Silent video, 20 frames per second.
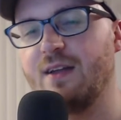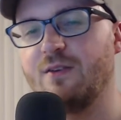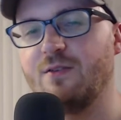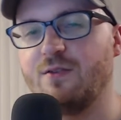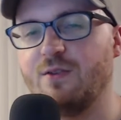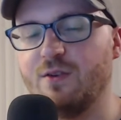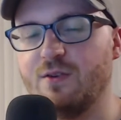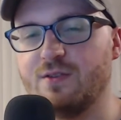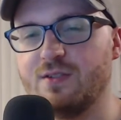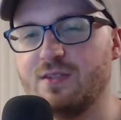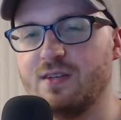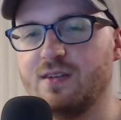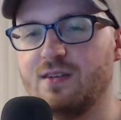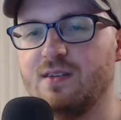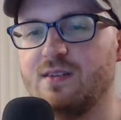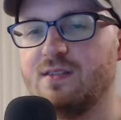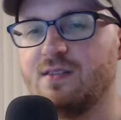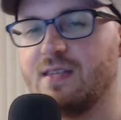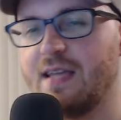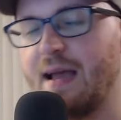of
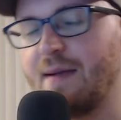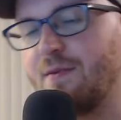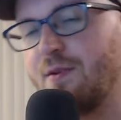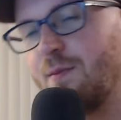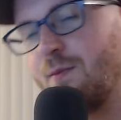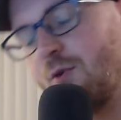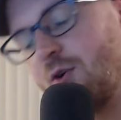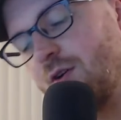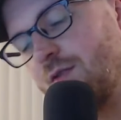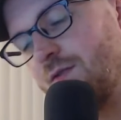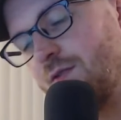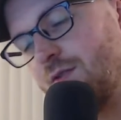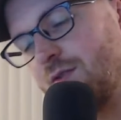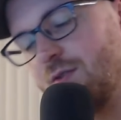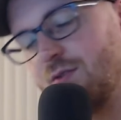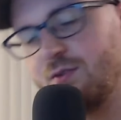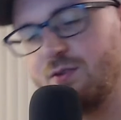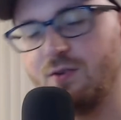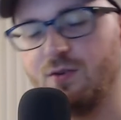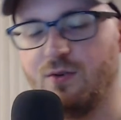introduces Captain
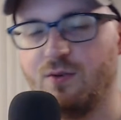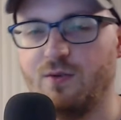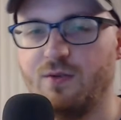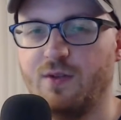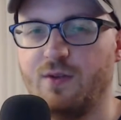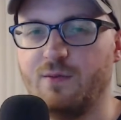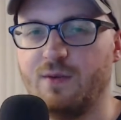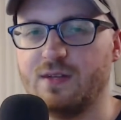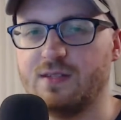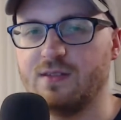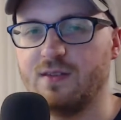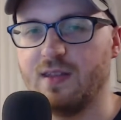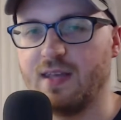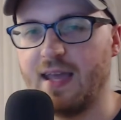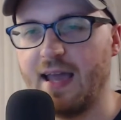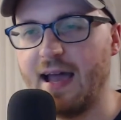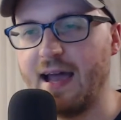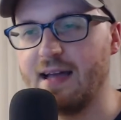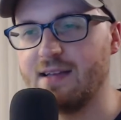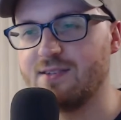Marvel to the rest of the
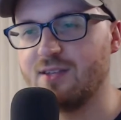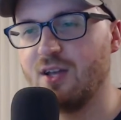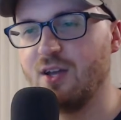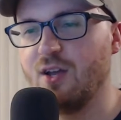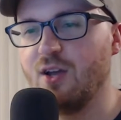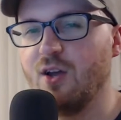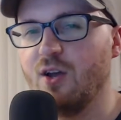cast,